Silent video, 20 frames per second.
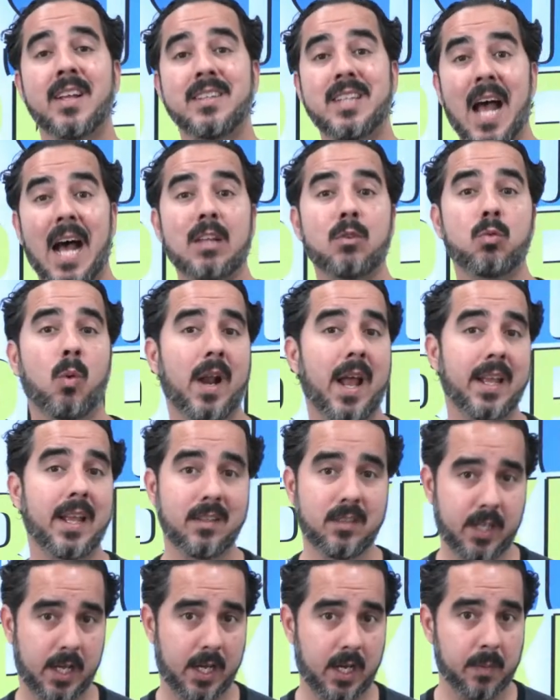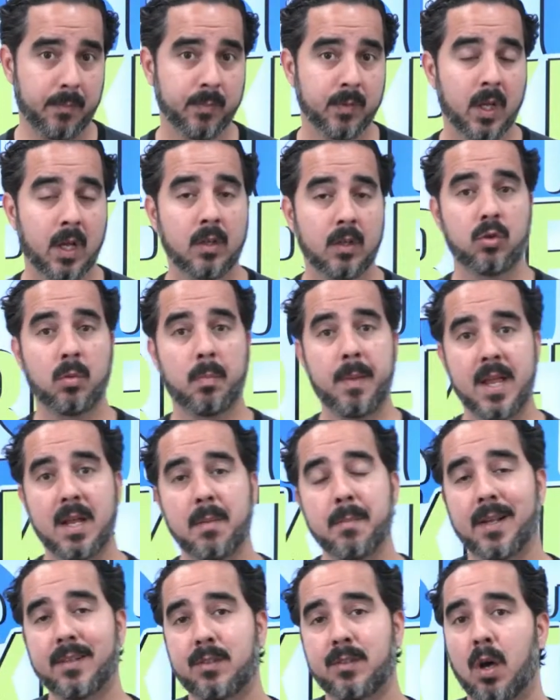That's what I did to
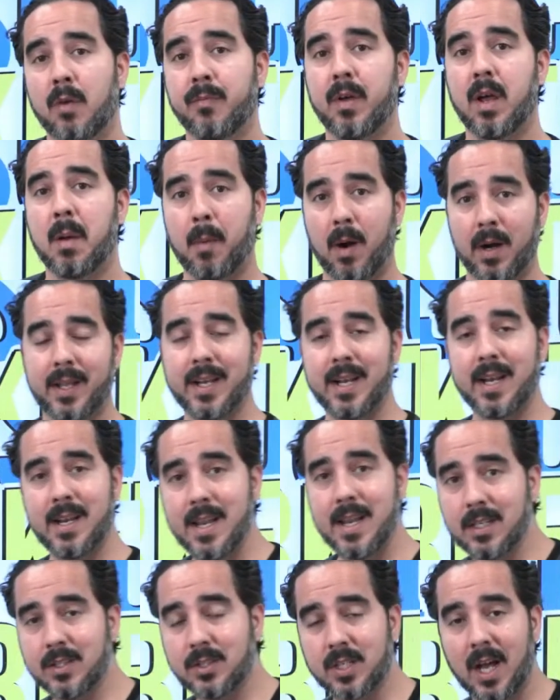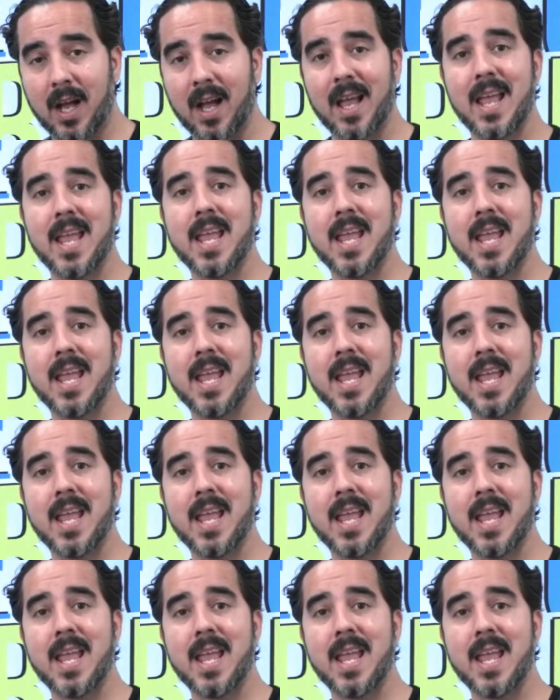make myself a marketing ninja